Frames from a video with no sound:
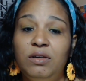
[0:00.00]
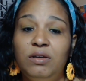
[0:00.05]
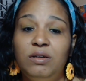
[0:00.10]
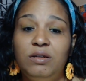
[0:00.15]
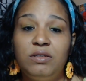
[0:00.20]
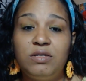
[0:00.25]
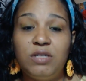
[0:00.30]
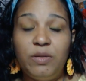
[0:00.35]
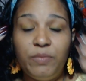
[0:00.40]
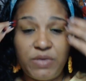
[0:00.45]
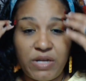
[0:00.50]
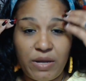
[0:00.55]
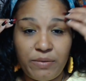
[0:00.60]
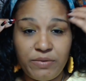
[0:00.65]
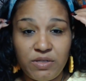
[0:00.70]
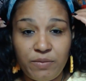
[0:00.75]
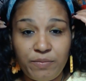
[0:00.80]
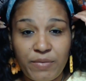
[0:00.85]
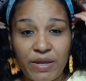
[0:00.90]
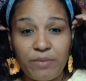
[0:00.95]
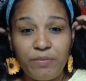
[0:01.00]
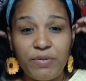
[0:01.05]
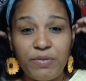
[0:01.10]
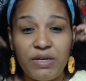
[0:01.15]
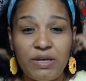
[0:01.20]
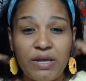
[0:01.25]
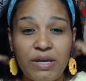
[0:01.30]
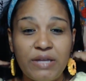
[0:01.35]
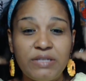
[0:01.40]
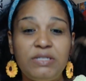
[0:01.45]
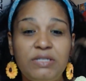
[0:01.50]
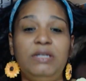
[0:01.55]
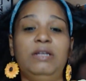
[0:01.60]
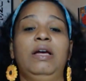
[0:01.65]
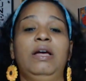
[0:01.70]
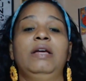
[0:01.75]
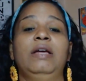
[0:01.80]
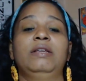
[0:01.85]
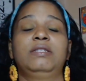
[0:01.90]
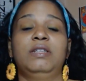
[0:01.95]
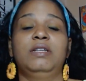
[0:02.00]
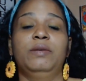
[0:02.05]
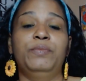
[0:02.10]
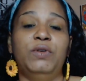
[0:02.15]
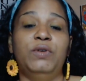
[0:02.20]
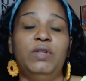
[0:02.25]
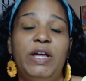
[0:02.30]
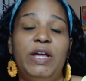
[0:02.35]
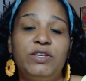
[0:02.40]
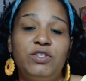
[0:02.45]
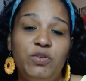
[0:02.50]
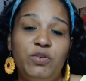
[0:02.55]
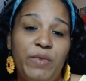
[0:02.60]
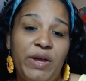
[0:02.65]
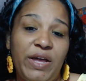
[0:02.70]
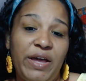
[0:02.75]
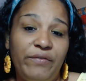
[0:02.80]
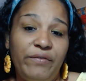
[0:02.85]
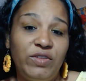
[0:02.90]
sometimes it might be as simple as you might have